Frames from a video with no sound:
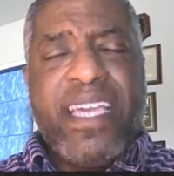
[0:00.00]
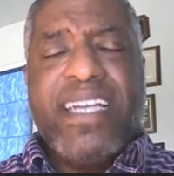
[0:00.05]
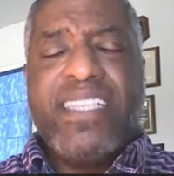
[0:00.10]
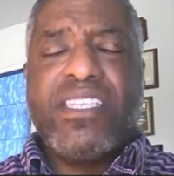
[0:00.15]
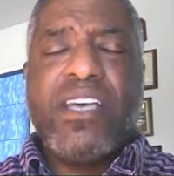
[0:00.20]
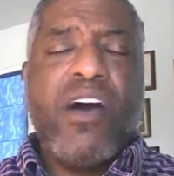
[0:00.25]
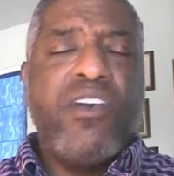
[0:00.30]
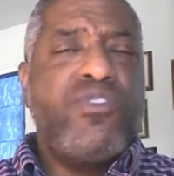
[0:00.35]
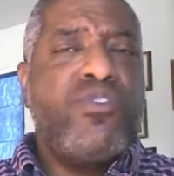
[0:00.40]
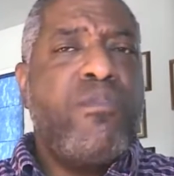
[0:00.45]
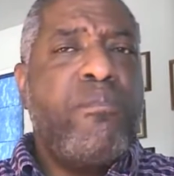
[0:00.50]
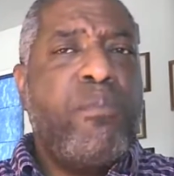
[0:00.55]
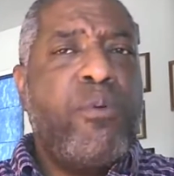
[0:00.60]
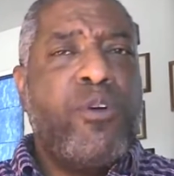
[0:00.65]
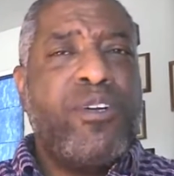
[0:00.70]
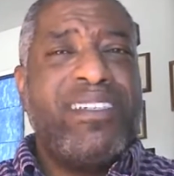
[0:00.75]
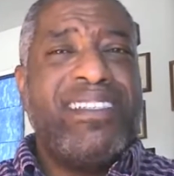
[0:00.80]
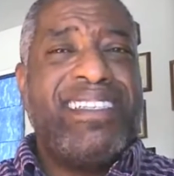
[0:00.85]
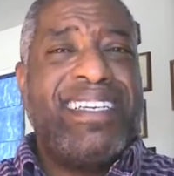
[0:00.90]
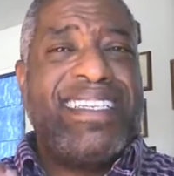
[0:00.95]
It's also
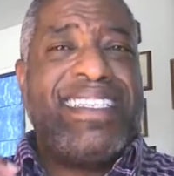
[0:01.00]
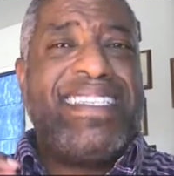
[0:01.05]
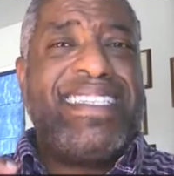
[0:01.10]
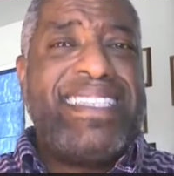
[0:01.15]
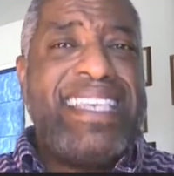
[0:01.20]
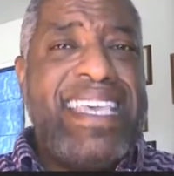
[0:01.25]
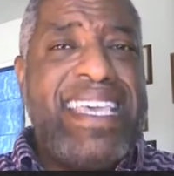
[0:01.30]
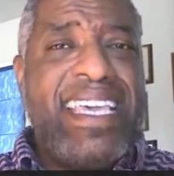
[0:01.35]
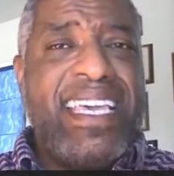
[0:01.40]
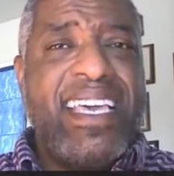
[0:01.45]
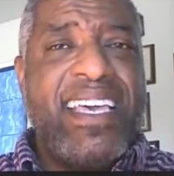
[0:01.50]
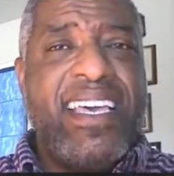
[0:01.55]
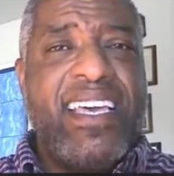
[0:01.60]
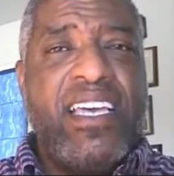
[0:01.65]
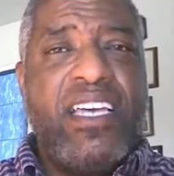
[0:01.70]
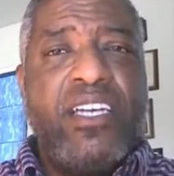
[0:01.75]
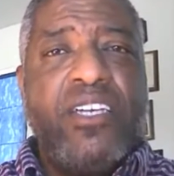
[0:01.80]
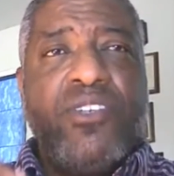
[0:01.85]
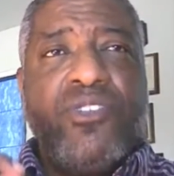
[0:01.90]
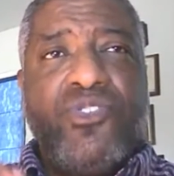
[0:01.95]
important to seek
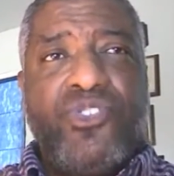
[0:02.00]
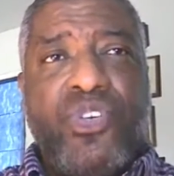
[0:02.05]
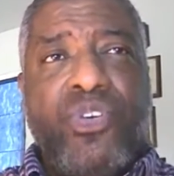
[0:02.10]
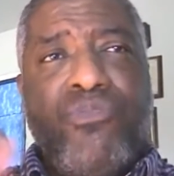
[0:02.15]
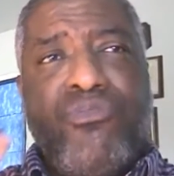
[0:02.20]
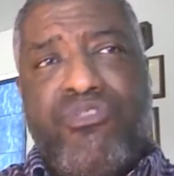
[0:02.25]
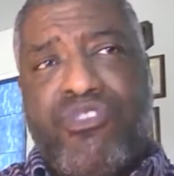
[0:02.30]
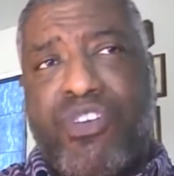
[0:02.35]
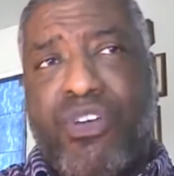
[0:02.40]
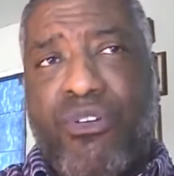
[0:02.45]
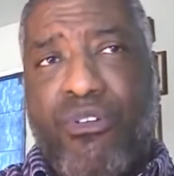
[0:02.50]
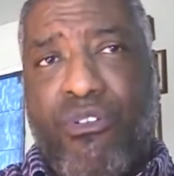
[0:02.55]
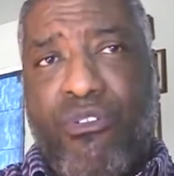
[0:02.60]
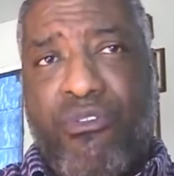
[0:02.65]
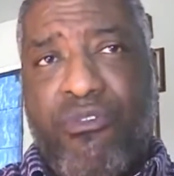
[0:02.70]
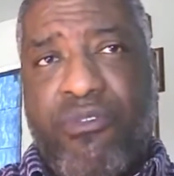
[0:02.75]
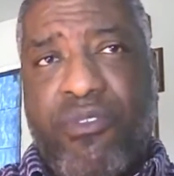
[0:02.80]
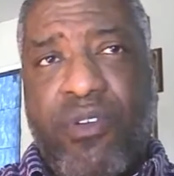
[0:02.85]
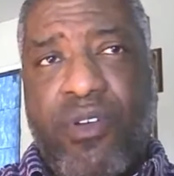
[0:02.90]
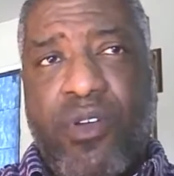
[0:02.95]
to
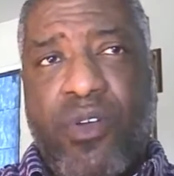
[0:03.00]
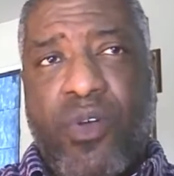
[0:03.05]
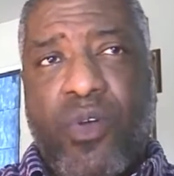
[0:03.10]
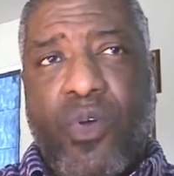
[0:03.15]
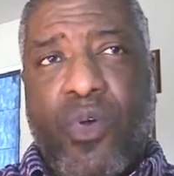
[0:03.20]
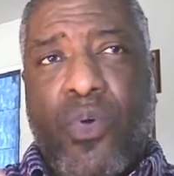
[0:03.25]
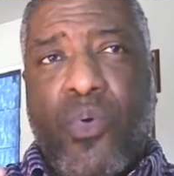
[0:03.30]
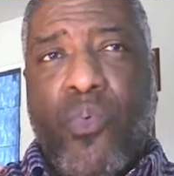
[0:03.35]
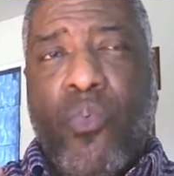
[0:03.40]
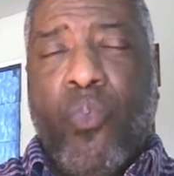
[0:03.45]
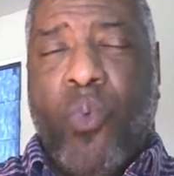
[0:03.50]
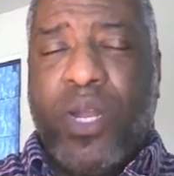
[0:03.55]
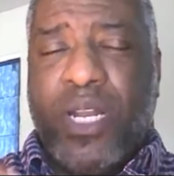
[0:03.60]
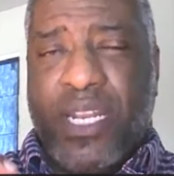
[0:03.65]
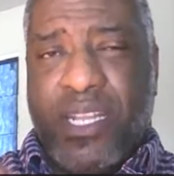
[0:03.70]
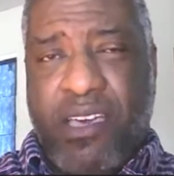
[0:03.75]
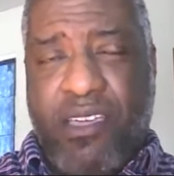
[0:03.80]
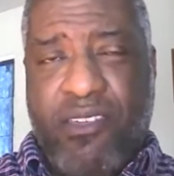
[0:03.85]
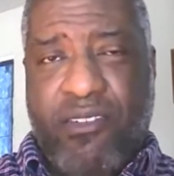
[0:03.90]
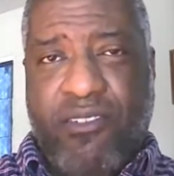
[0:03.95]
serve
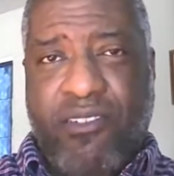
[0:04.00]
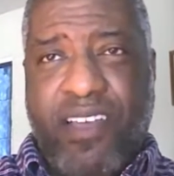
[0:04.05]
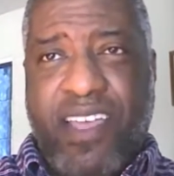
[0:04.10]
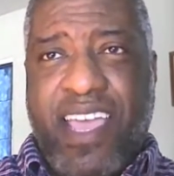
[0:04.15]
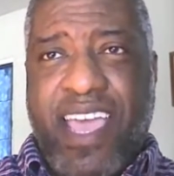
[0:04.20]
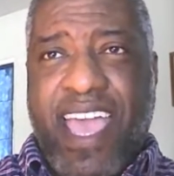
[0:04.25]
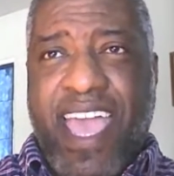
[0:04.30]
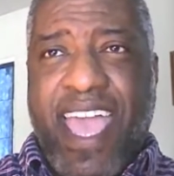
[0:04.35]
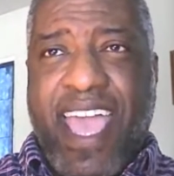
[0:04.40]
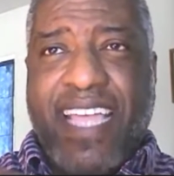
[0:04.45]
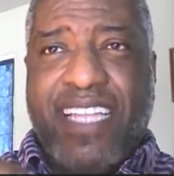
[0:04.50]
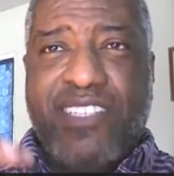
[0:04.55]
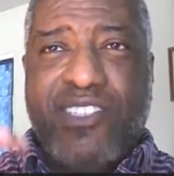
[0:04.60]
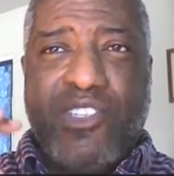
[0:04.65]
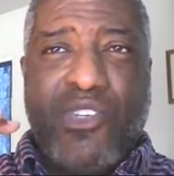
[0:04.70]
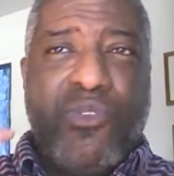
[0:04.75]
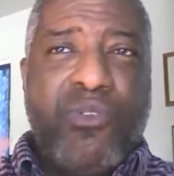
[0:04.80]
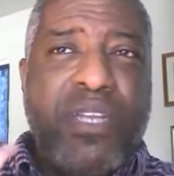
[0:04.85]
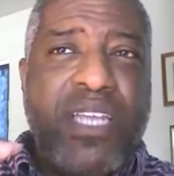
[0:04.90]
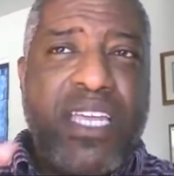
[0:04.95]
one another
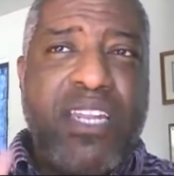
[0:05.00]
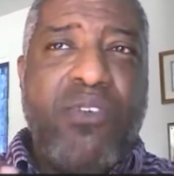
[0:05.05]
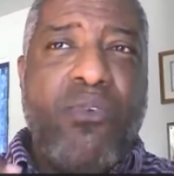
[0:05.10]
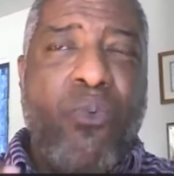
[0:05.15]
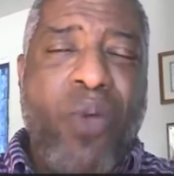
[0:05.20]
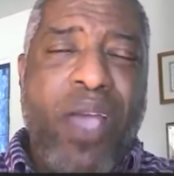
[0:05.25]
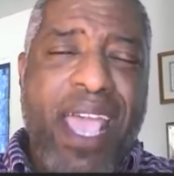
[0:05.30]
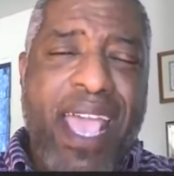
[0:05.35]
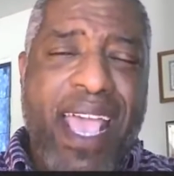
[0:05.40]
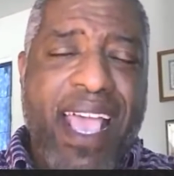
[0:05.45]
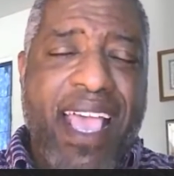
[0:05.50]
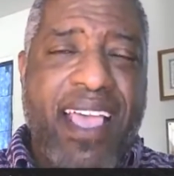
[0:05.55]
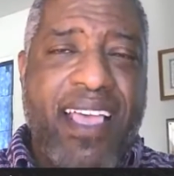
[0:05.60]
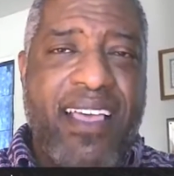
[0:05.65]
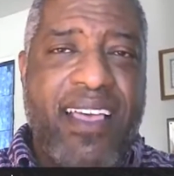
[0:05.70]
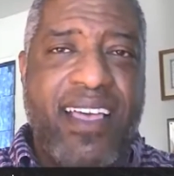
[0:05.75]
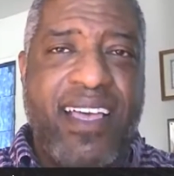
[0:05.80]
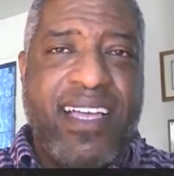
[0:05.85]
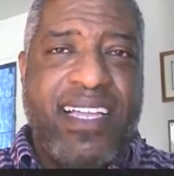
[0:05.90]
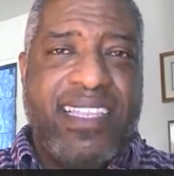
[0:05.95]
and do it in a
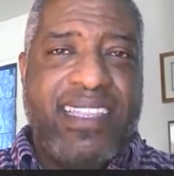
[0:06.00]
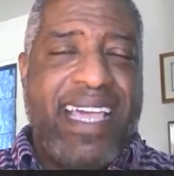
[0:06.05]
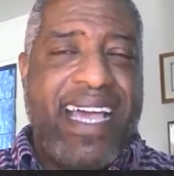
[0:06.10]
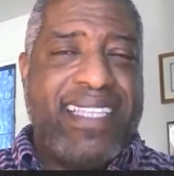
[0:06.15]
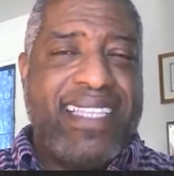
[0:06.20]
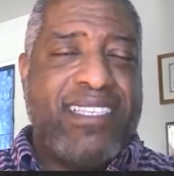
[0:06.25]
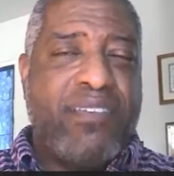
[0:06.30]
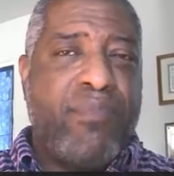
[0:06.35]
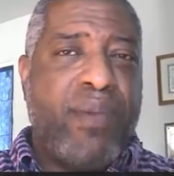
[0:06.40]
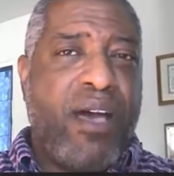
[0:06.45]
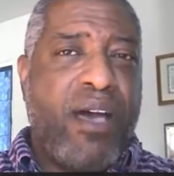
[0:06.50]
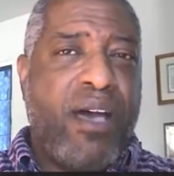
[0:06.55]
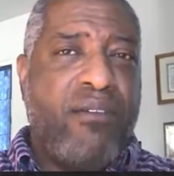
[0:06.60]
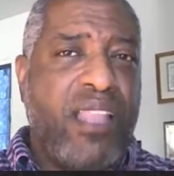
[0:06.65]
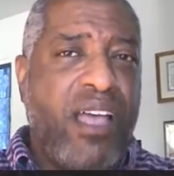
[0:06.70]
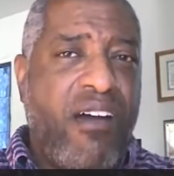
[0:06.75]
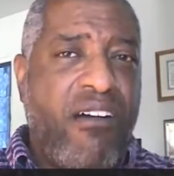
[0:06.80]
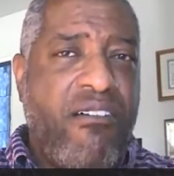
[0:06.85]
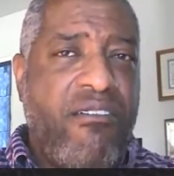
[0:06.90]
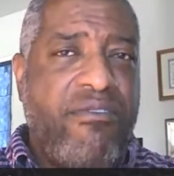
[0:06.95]
way that's
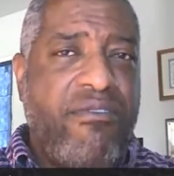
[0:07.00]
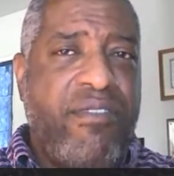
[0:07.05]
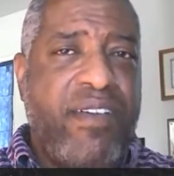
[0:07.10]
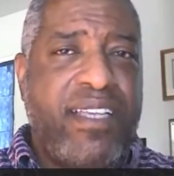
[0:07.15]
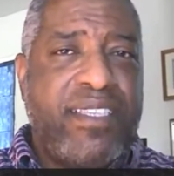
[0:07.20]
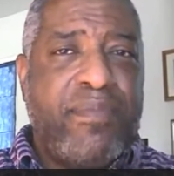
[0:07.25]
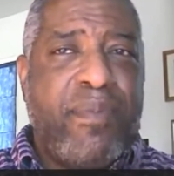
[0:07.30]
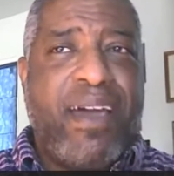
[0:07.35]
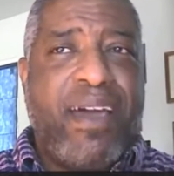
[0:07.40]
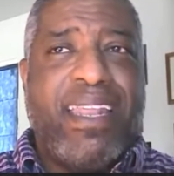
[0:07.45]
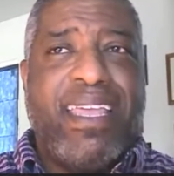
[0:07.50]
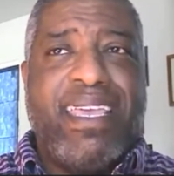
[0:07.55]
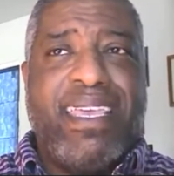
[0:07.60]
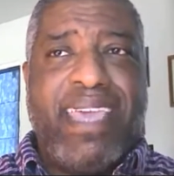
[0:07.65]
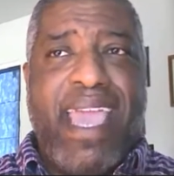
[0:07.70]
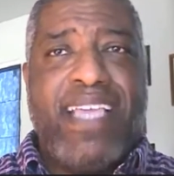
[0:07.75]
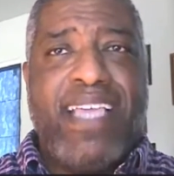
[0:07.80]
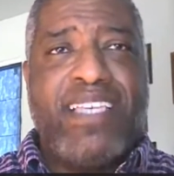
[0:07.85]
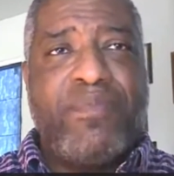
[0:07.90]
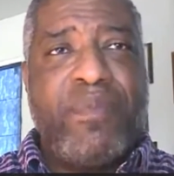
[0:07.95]
about love, it's
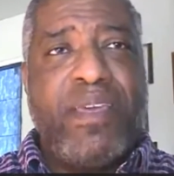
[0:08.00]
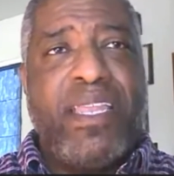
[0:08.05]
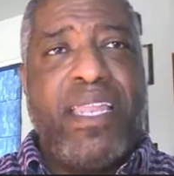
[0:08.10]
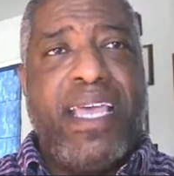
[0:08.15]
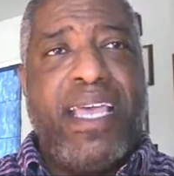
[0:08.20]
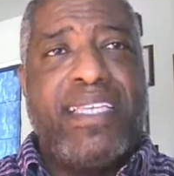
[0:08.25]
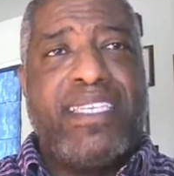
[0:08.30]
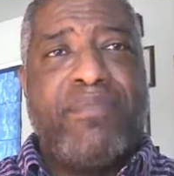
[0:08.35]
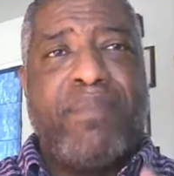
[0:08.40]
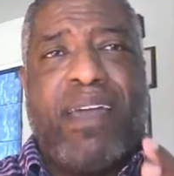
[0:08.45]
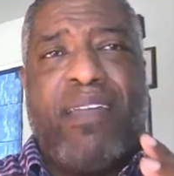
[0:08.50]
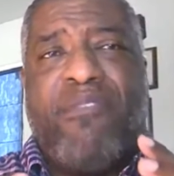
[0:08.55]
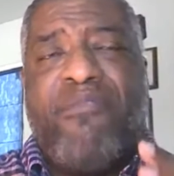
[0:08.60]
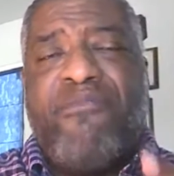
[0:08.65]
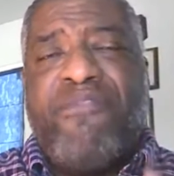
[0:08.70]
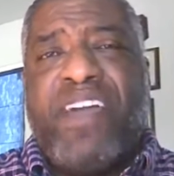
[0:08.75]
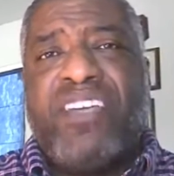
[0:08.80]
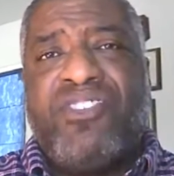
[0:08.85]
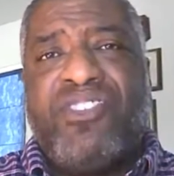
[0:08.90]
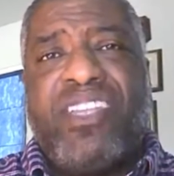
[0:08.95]
about engagement, it's
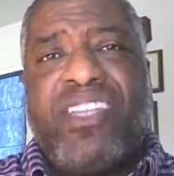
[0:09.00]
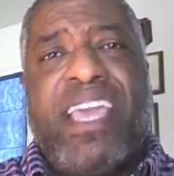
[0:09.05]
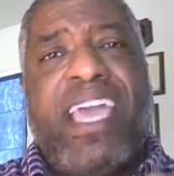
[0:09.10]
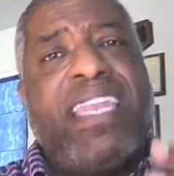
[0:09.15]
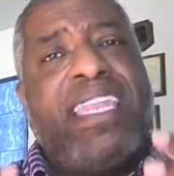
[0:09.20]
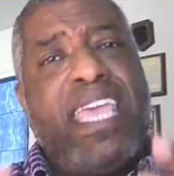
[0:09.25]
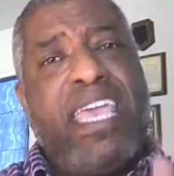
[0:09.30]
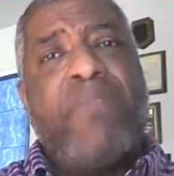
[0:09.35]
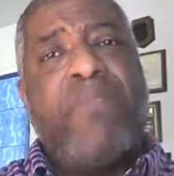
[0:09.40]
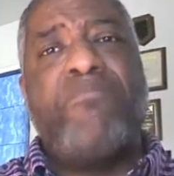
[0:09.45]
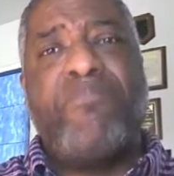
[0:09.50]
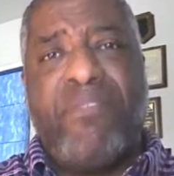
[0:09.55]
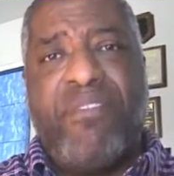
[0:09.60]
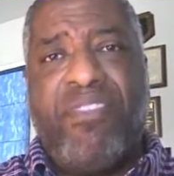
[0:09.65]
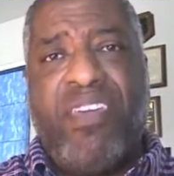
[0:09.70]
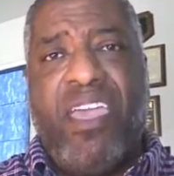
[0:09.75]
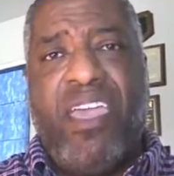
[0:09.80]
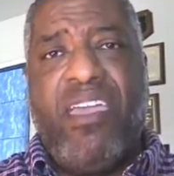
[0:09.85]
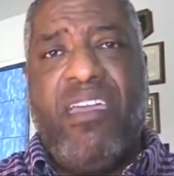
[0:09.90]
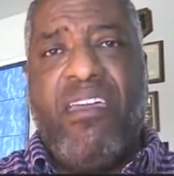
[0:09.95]
about affection and
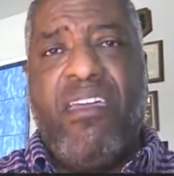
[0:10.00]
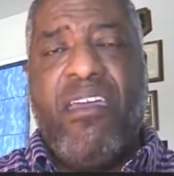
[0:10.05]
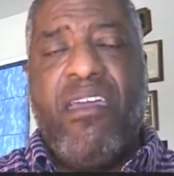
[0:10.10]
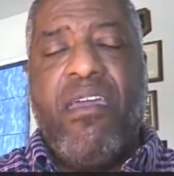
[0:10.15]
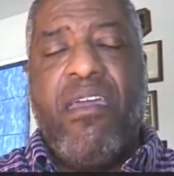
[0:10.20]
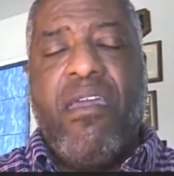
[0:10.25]
empathy.